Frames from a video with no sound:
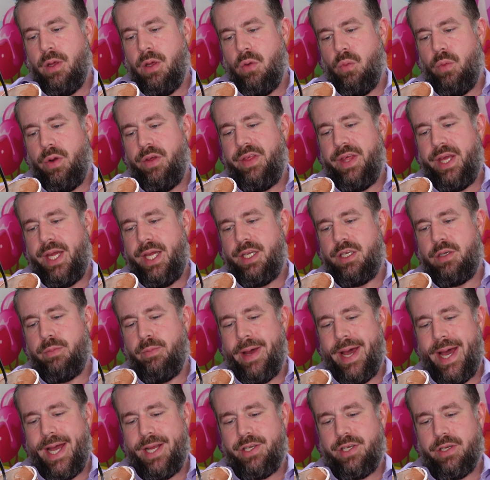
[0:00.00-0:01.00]
With each
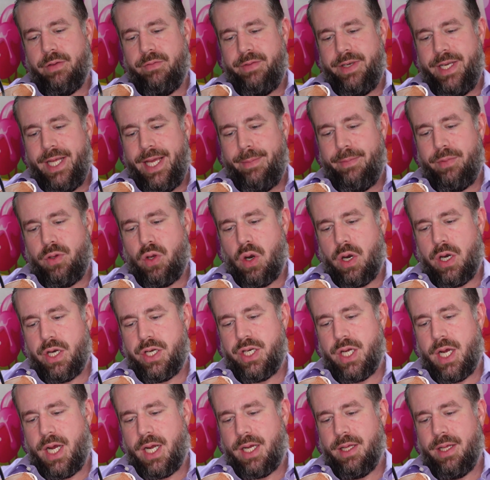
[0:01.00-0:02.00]
batch of deep dark
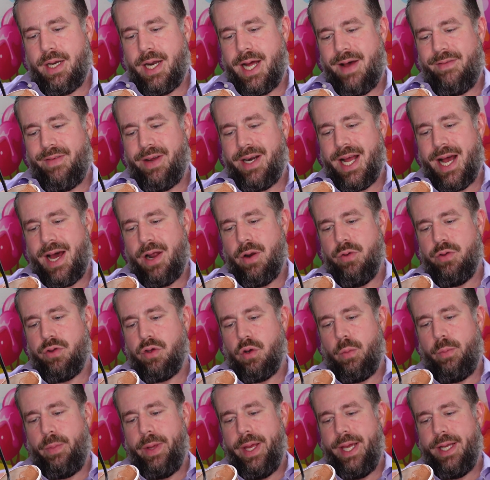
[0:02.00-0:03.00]
chocolate, avocados
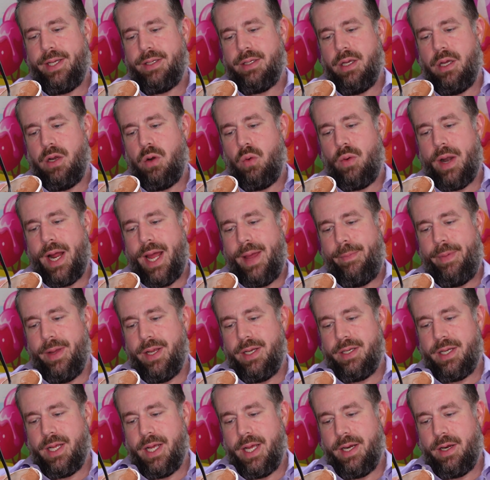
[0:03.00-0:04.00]
are picked,
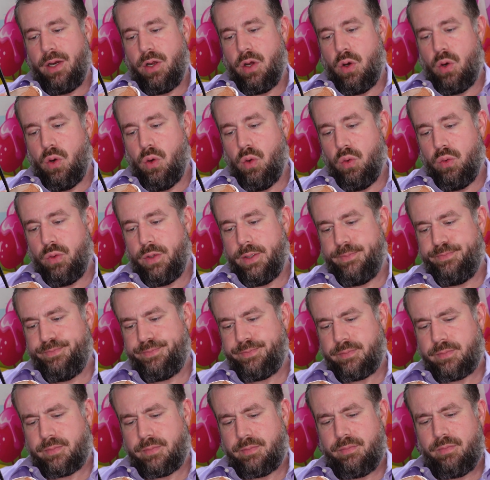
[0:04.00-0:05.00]
ripened, and cold
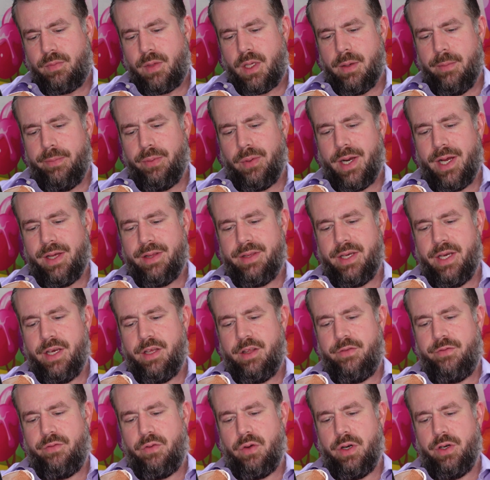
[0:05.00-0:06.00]

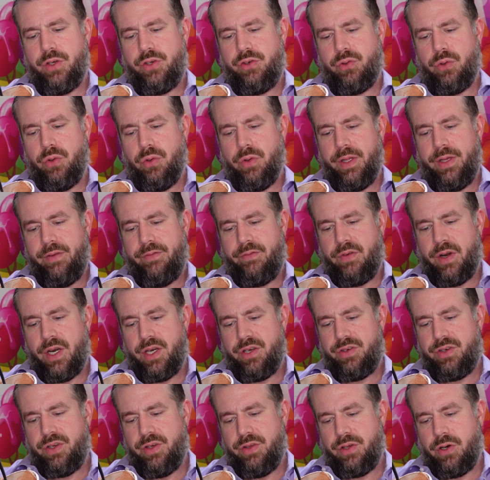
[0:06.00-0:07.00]
processed for a truly
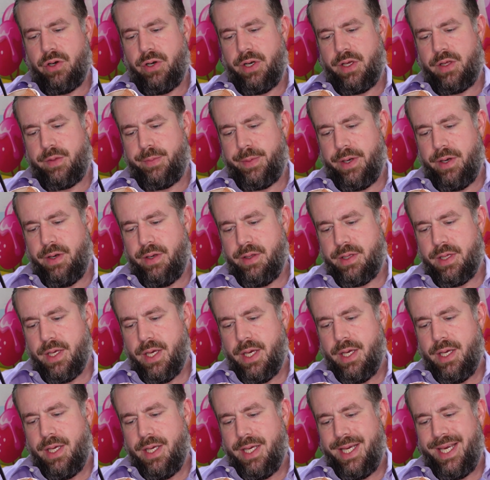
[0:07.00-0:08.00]
fresh dessert experience.
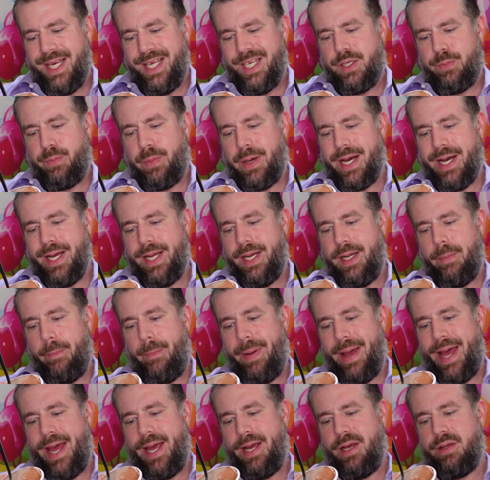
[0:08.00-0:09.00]
Each pint
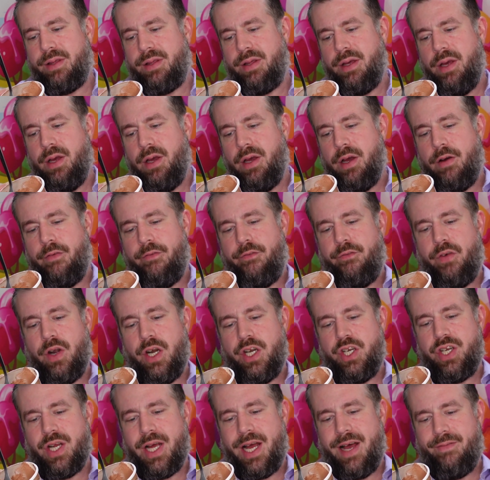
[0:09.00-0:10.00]
packs a
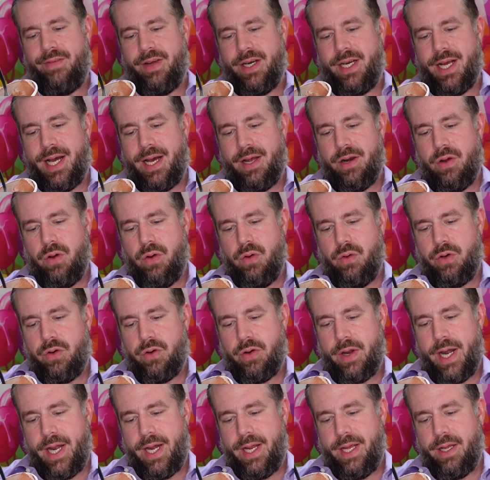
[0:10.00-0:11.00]
fresh avocado,
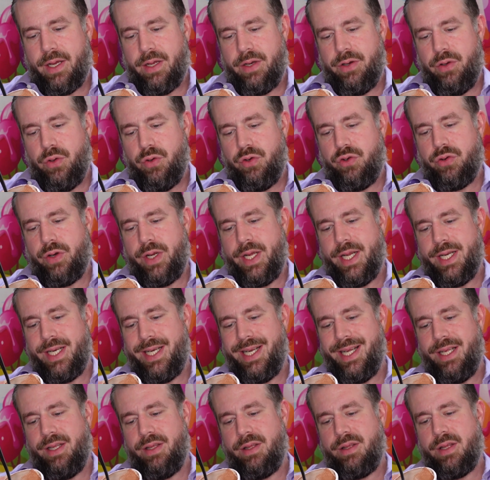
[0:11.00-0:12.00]
creating a
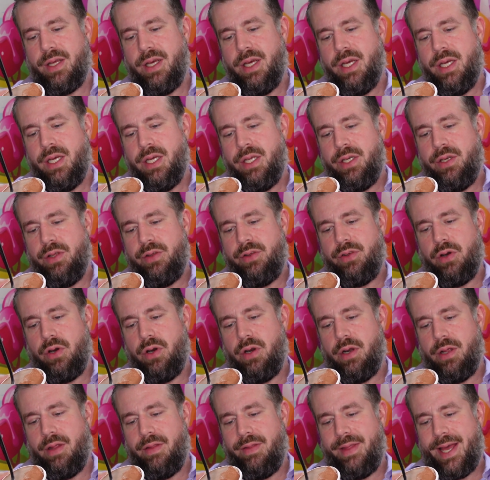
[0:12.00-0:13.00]
nutrient-dense
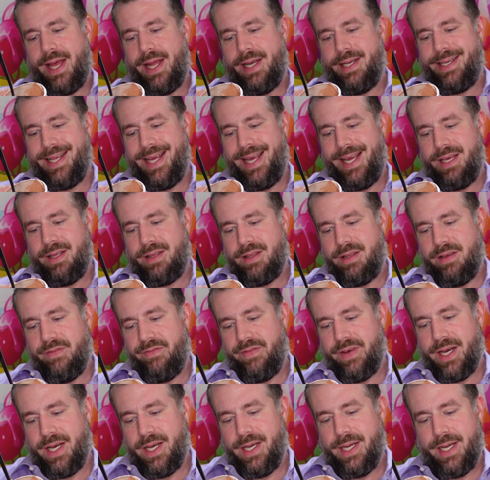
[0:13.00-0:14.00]
dessert that tastes
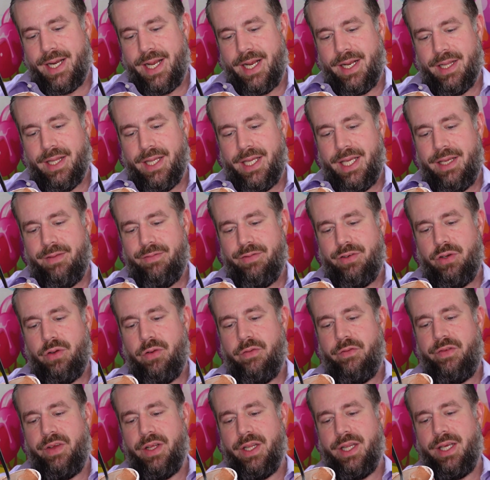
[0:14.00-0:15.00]
divine and leaves you
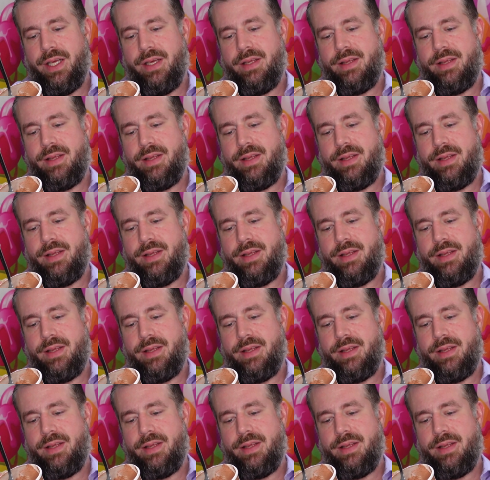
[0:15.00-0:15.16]
feeling